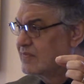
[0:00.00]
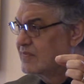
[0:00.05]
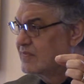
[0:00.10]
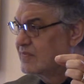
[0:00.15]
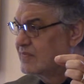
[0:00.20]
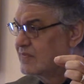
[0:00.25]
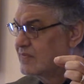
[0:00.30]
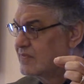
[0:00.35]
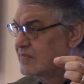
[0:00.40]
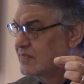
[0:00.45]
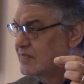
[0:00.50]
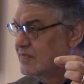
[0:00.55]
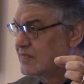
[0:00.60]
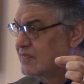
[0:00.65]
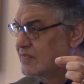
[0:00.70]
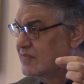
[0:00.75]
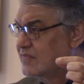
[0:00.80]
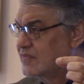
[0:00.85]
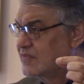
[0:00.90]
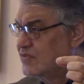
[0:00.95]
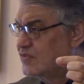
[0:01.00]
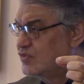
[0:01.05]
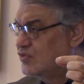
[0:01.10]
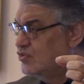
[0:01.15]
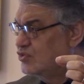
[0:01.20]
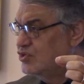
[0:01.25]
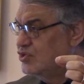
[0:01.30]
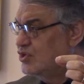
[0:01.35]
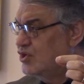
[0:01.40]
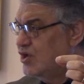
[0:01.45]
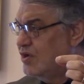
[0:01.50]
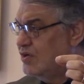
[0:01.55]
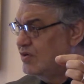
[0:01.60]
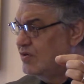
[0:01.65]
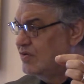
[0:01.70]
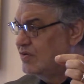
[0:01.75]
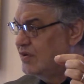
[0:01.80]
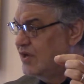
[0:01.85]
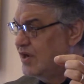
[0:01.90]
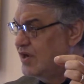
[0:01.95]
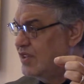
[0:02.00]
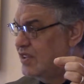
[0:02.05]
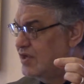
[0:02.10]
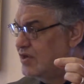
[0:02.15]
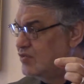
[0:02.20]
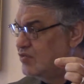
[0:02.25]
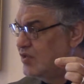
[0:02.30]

Don't you know? Anything related to trust.